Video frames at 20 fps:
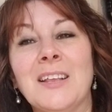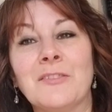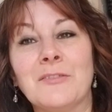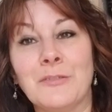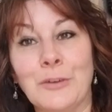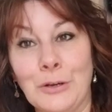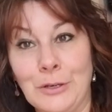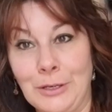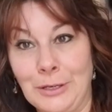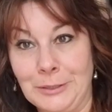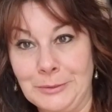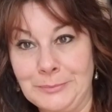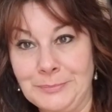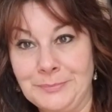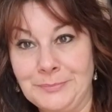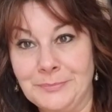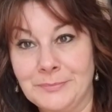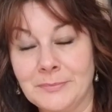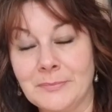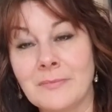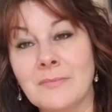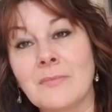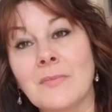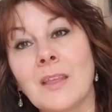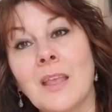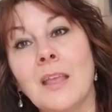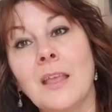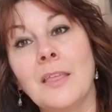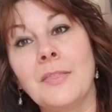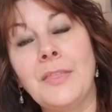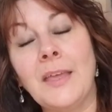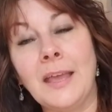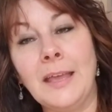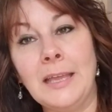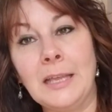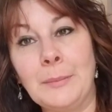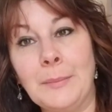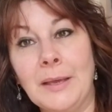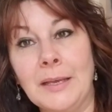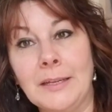Virgo the
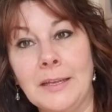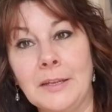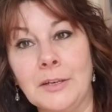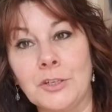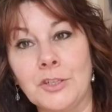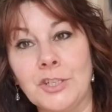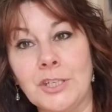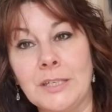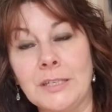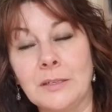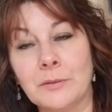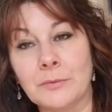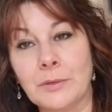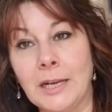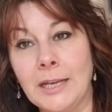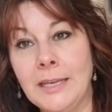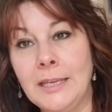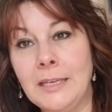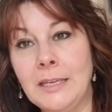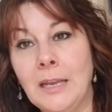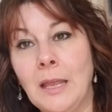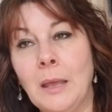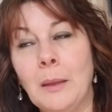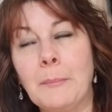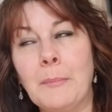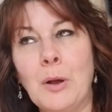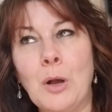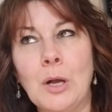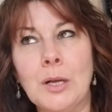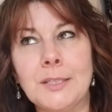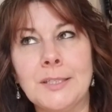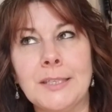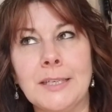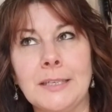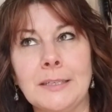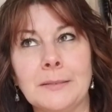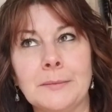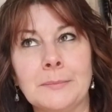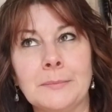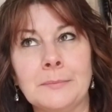hangman energy, right?
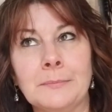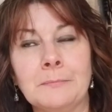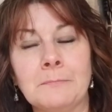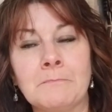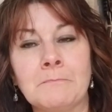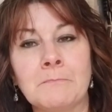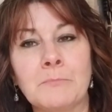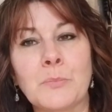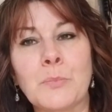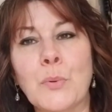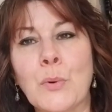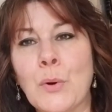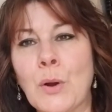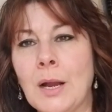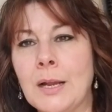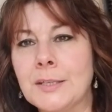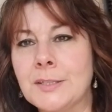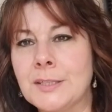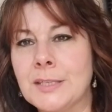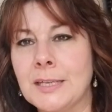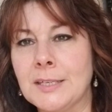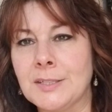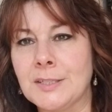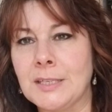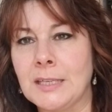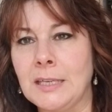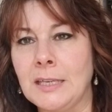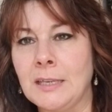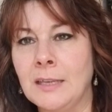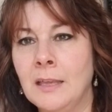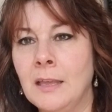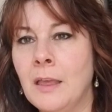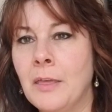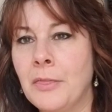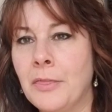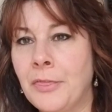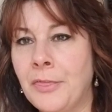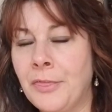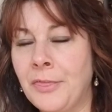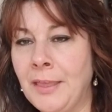Pausing, processing,
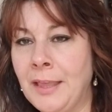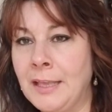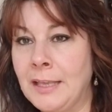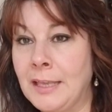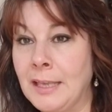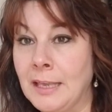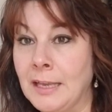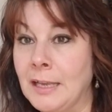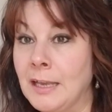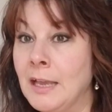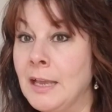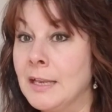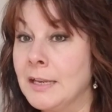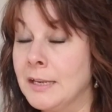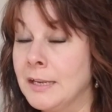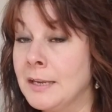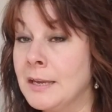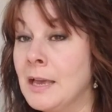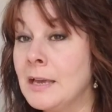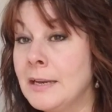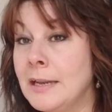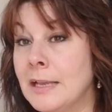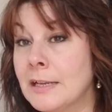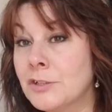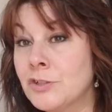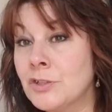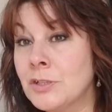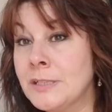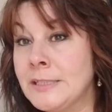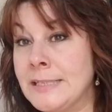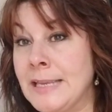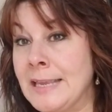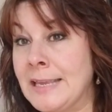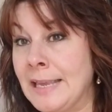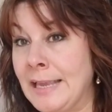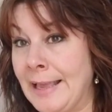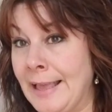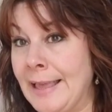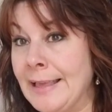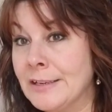thinking, not actually
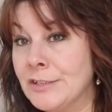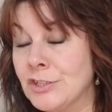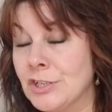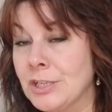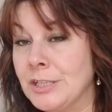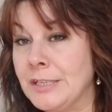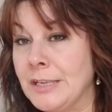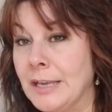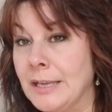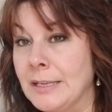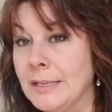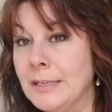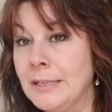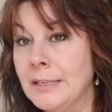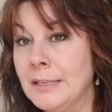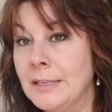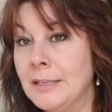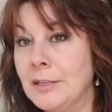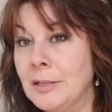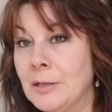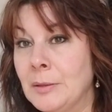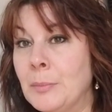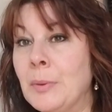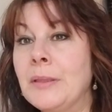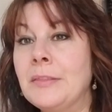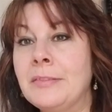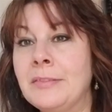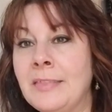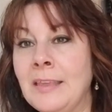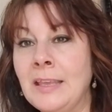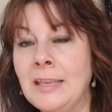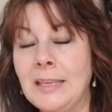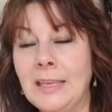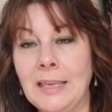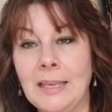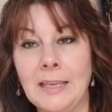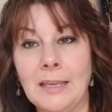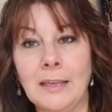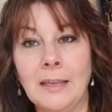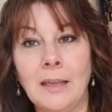taking action yet, but
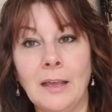thinking